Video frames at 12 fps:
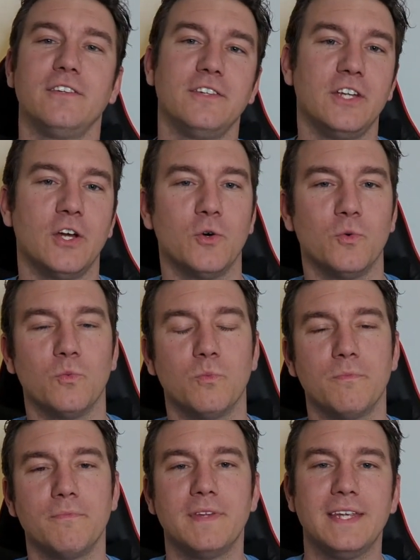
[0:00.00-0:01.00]
you know,
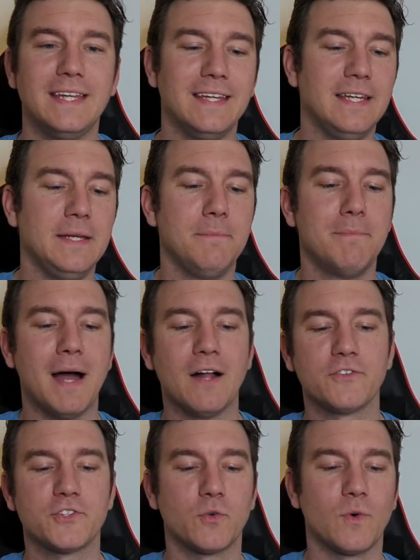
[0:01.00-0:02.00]
he
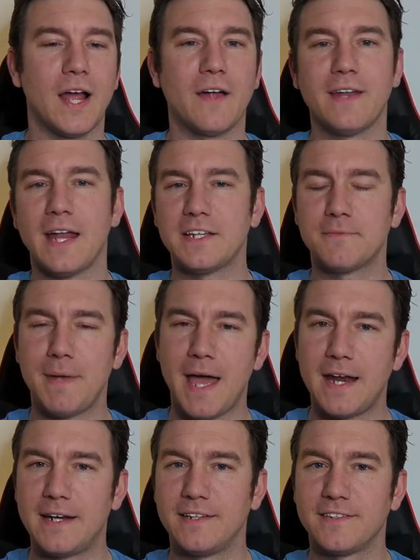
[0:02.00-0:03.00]
bounced around. Not as
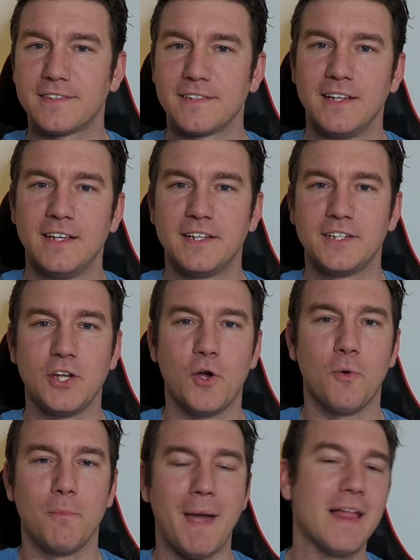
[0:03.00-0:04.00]
bad as, you
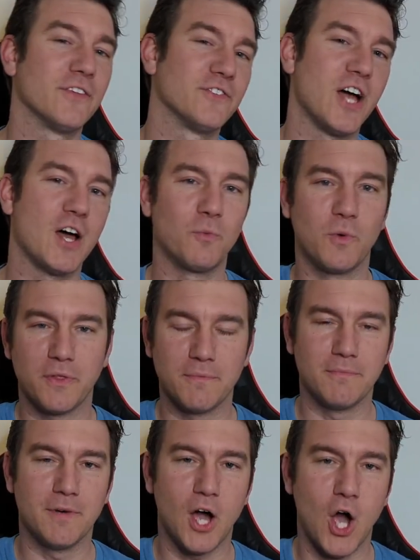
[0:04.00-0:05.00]
know, Malzahn with
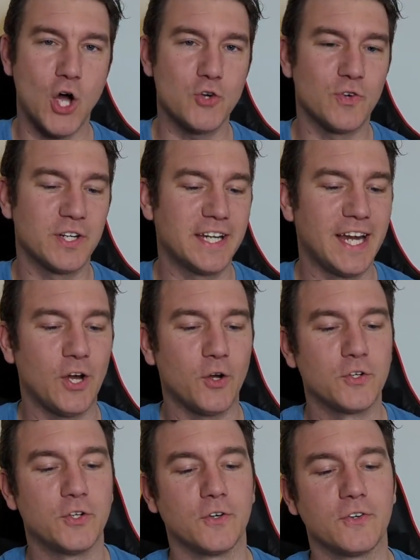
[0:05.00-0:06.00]
100
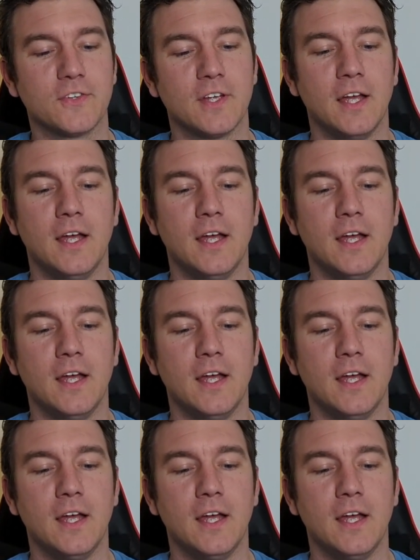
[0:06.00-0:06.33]
characters.